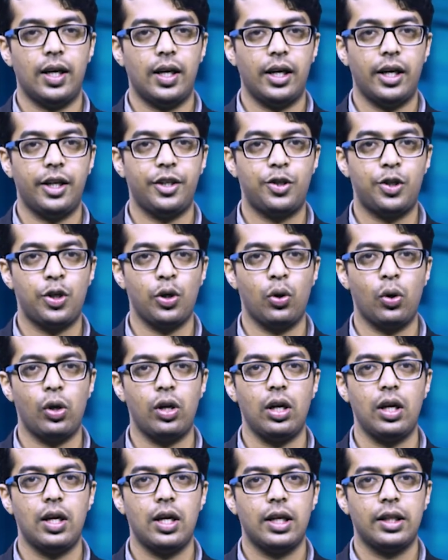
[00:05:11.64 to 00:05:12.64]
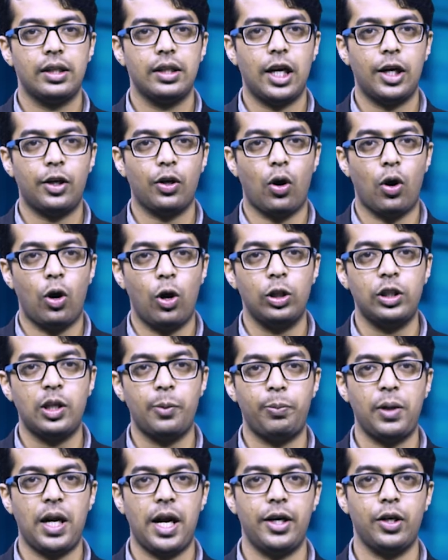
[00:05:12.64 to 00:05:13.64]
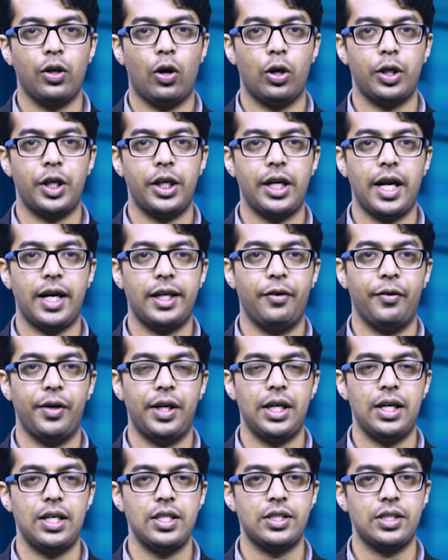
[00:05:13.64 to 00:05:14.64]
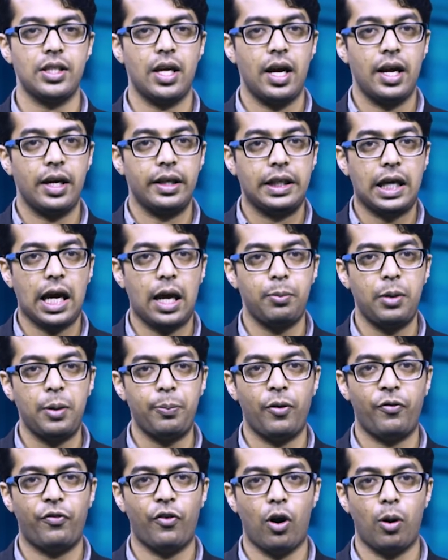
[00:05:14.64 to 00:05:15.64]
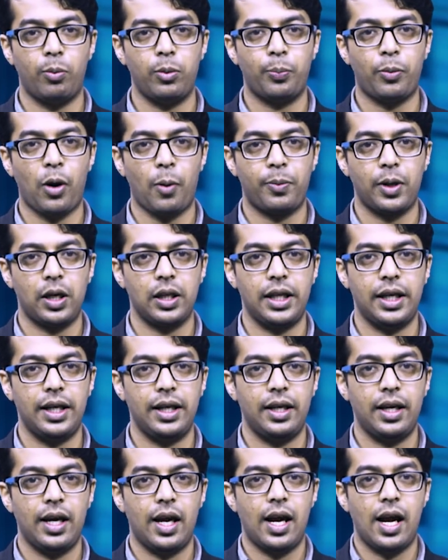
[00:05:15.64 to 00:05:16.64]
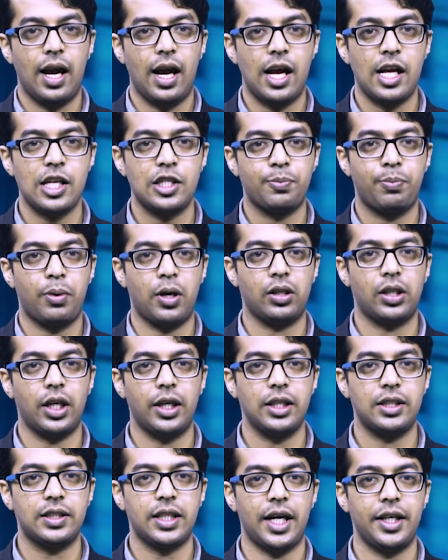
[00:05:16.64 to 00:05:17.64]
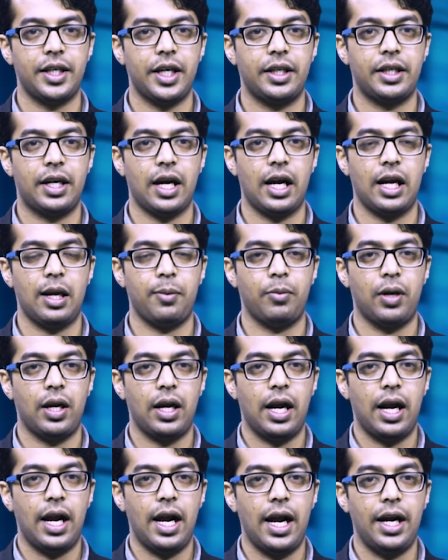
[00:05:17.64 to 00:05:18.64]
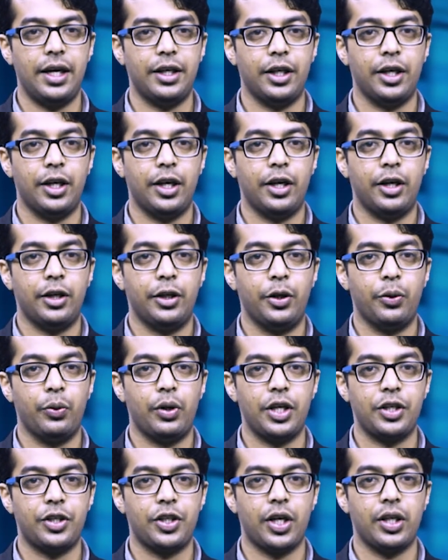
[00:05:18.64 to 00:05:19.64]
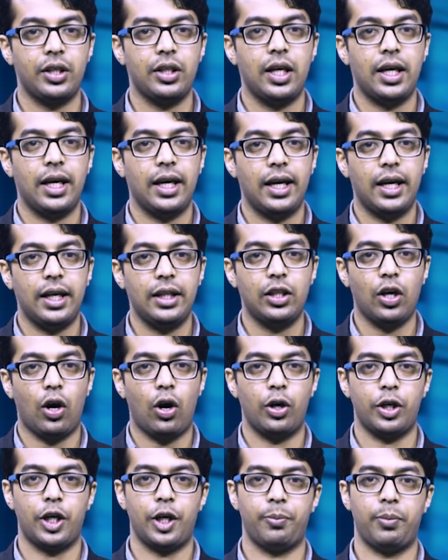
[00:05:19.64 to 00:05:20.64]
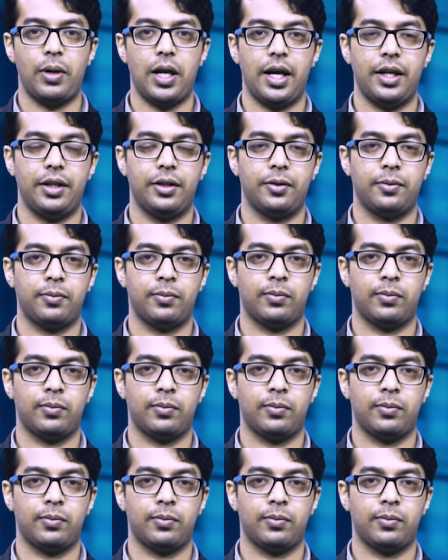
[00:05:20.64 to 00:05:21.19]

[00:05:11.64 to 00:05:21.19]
ensure that all the planned audit activities can be performed properly as per the decided time and duration in the audit plan.